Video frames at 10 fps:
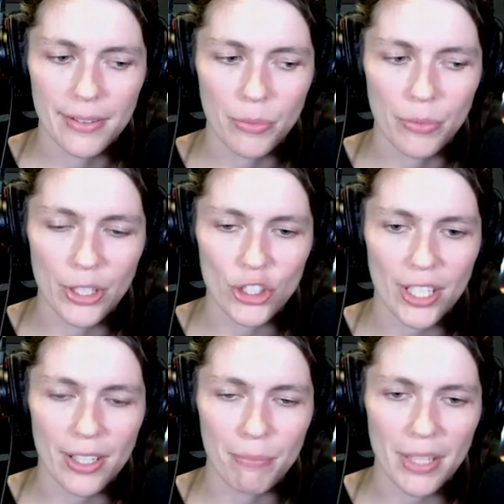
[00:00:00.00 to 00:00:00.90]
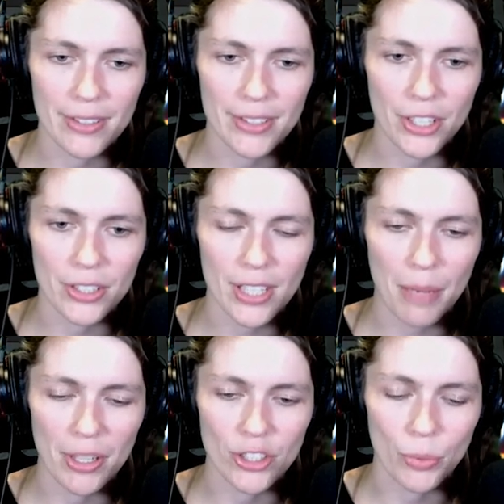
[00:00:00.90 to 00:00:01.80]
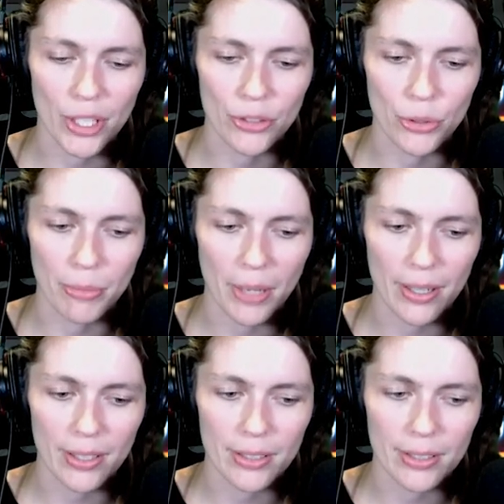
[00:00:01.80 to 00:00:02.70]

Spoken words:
Which means there's not much that we can do about it.